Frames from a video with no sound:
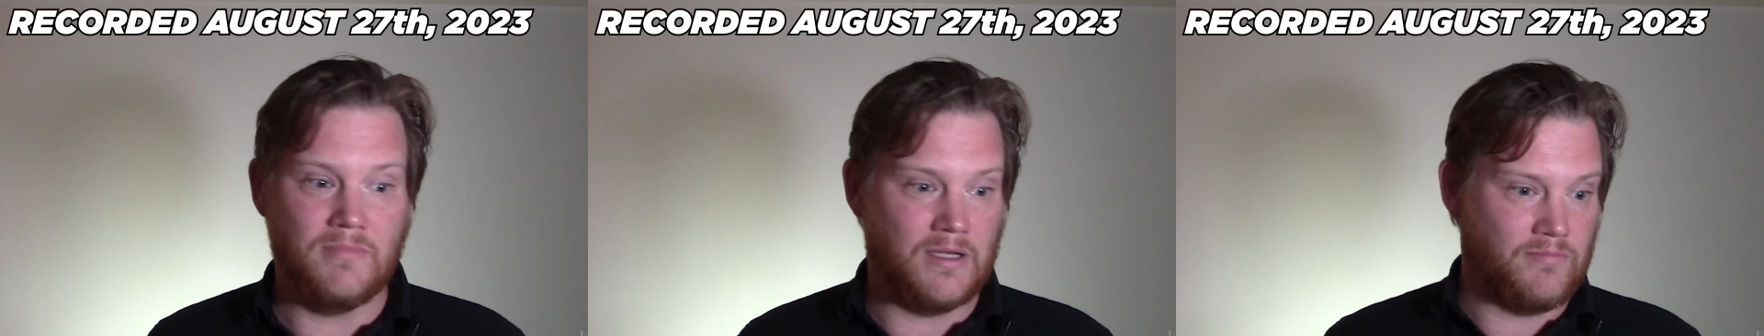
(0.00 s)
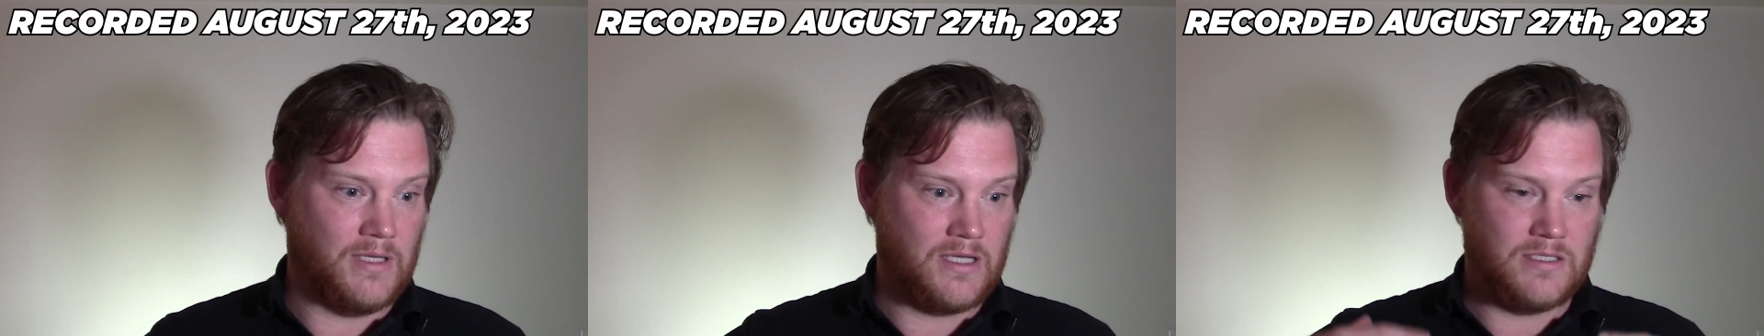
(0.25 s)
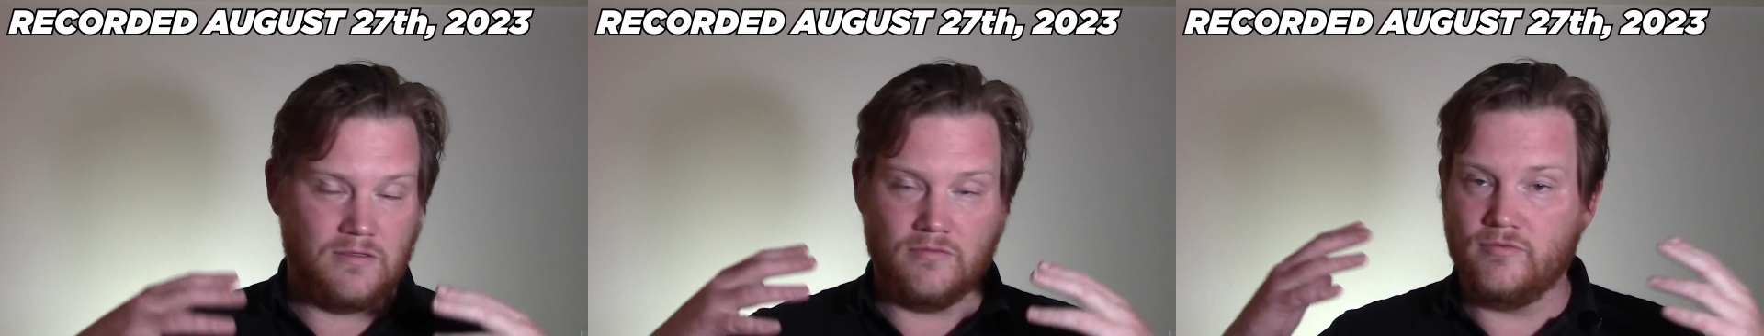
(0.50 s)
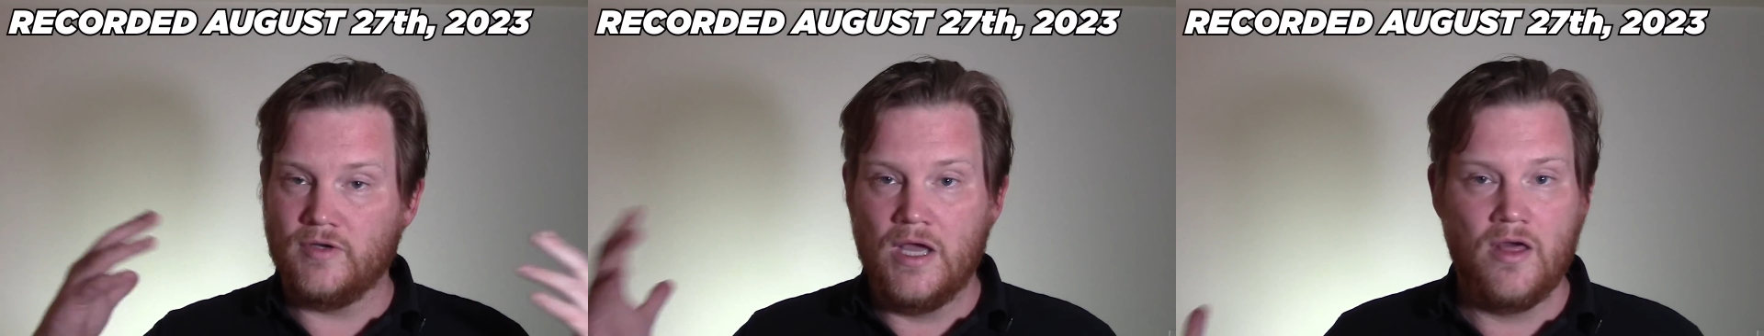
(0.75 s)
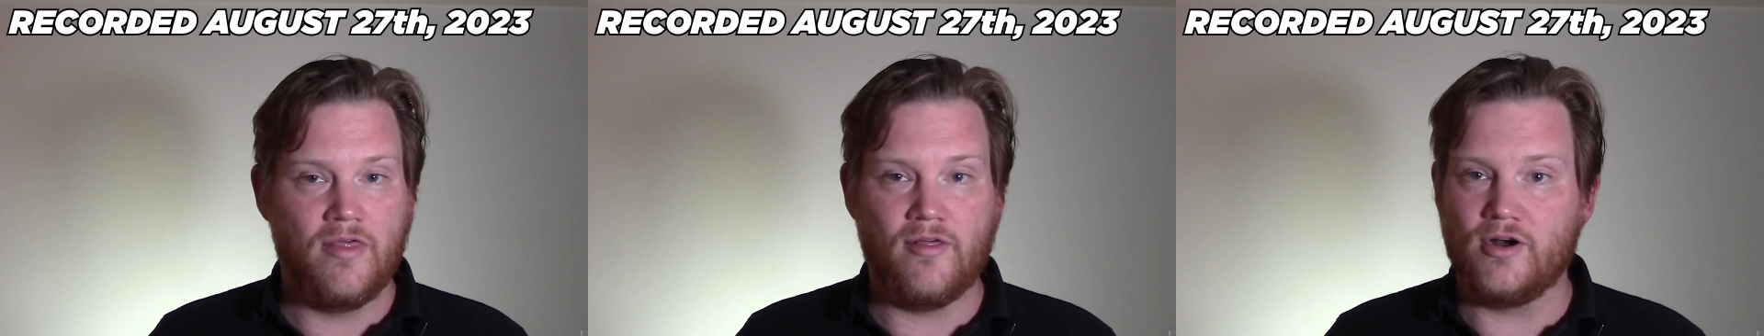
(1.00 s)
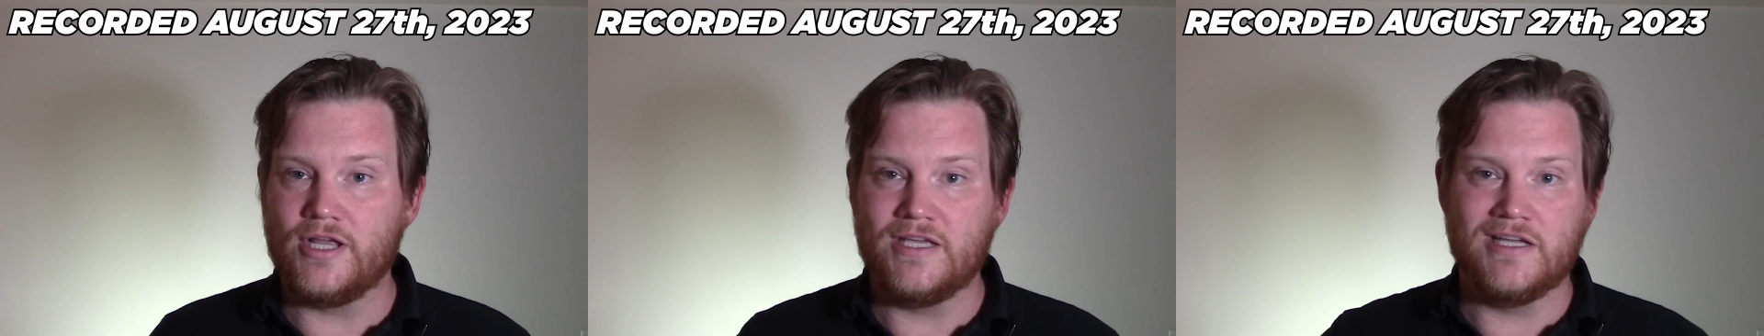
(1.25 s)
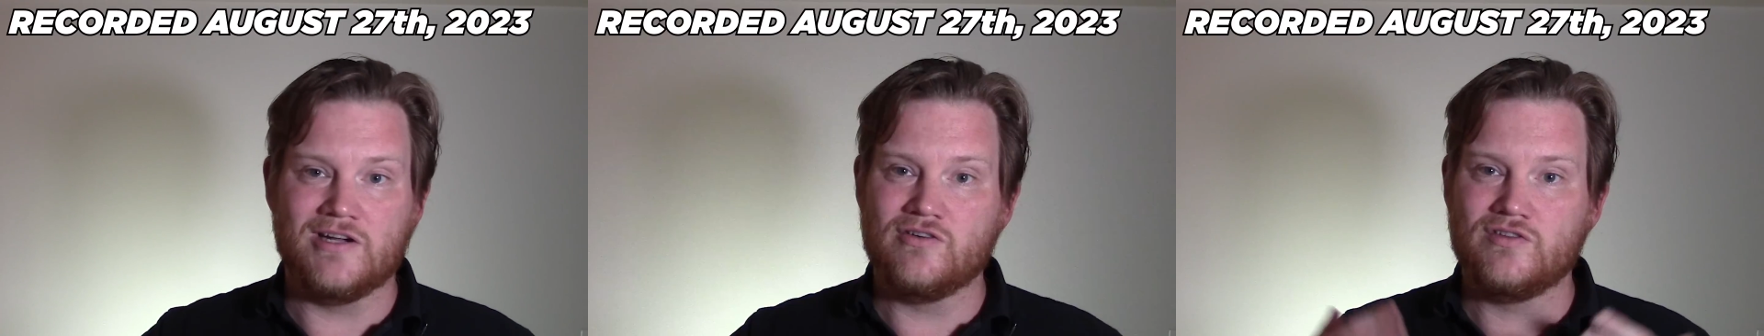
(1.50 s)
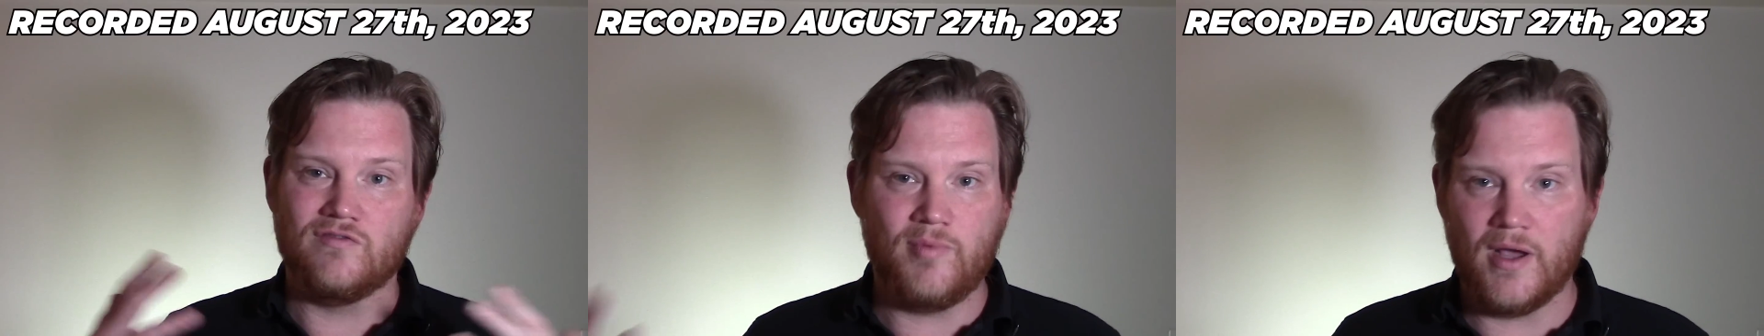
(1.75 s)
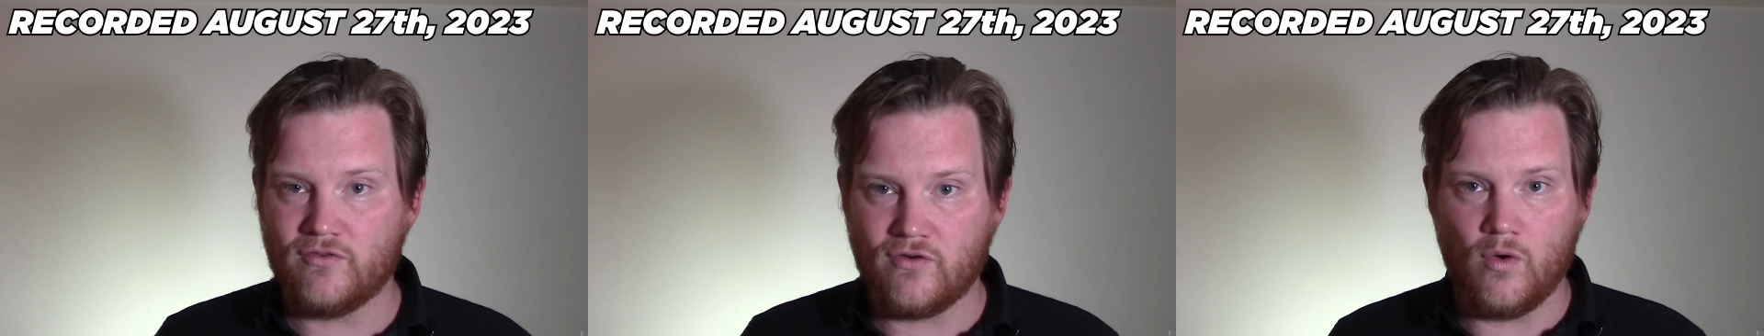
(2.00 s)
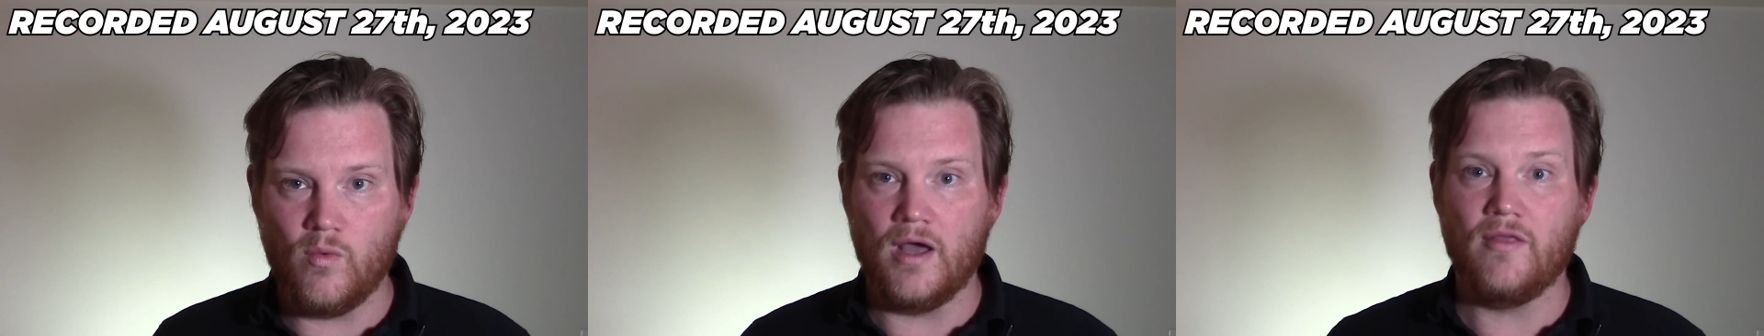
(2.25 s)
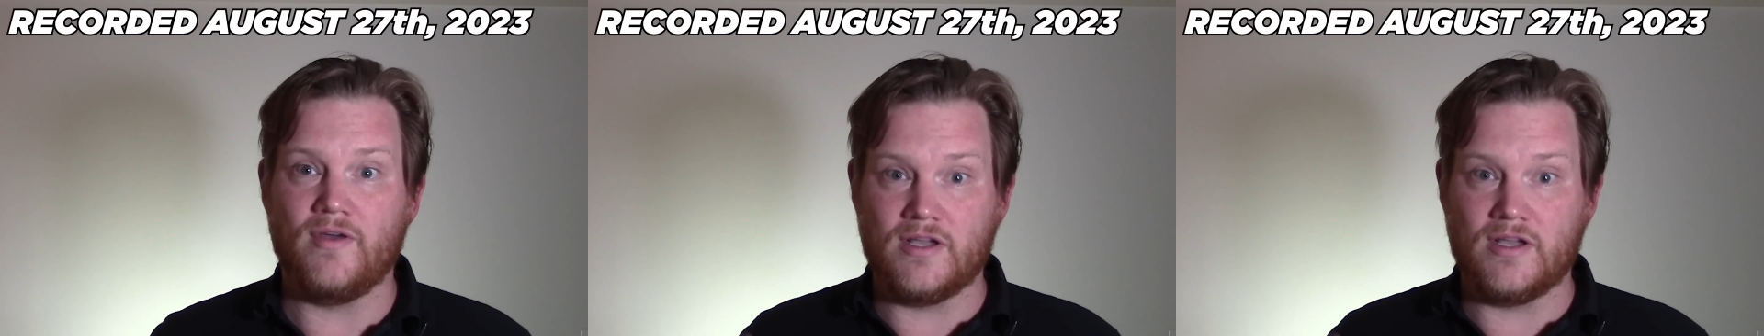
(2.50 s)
but because of 30 years of petro wealth,